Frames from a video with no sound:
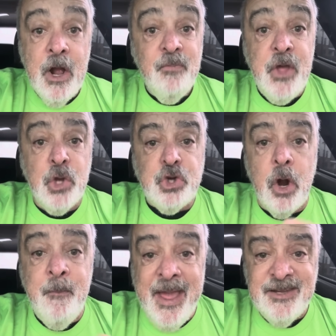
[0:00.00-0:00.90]
Those are
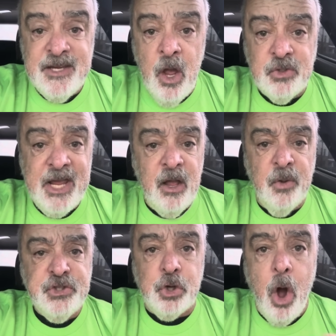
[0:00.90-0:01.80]
amazing hotels.
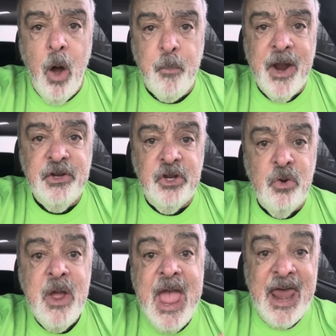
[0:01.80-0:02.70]
They're all brand new,
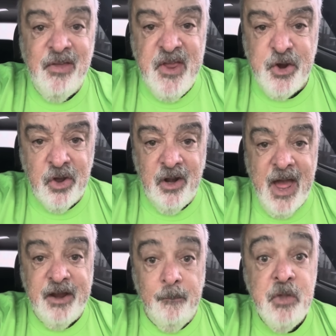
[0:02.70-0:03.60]
and I think you're going to
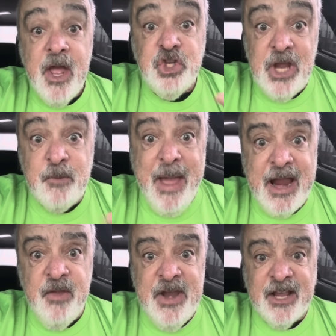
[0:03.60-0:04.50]
like them. Check back
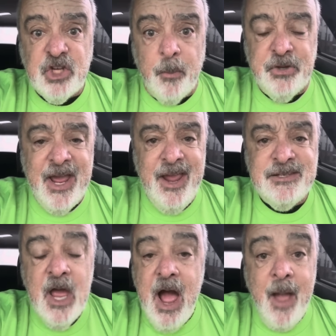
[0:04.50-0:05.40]
in the next couple days.
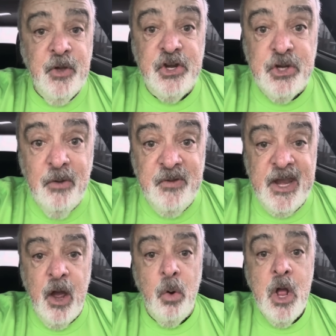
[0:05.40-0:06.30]
I'm going to do a
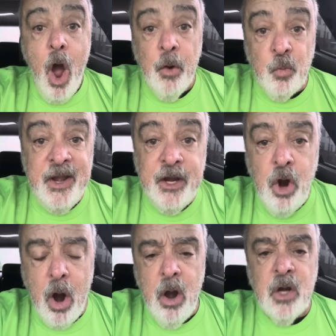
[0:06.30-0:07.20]
video on renting
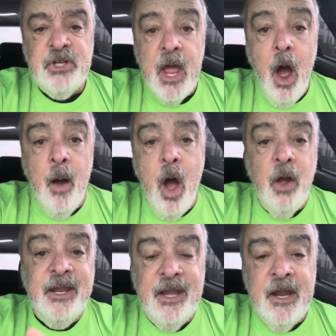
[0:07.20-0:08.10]
cars, on
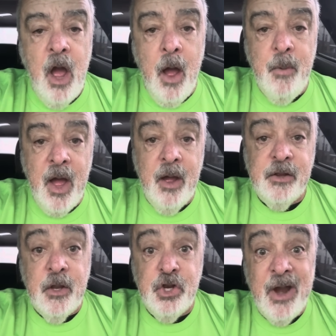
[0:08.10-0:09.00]
getting
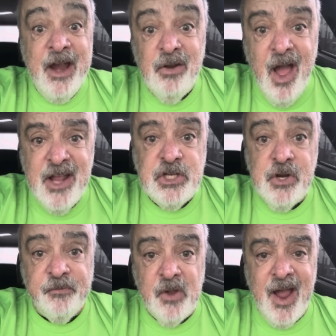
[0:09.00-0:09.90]
your airlines and your
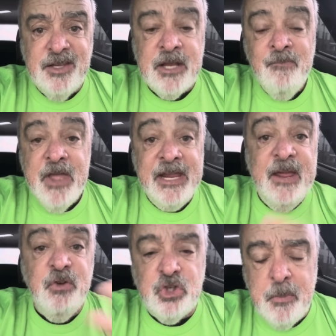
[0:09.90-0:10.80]
flights, and
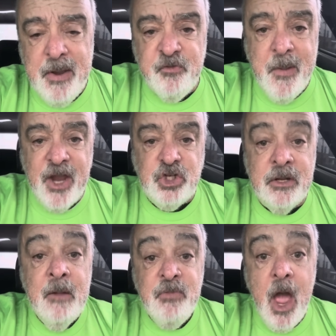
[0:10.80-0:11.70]
give you some information,
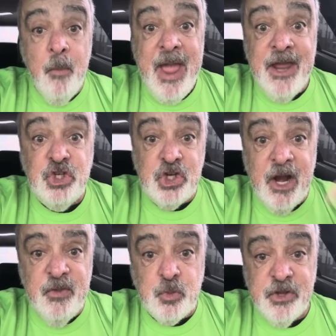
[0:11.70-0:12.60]
and share
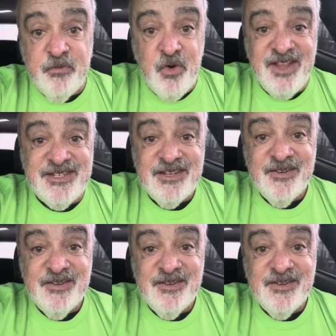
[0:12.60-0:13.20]
this with your friends.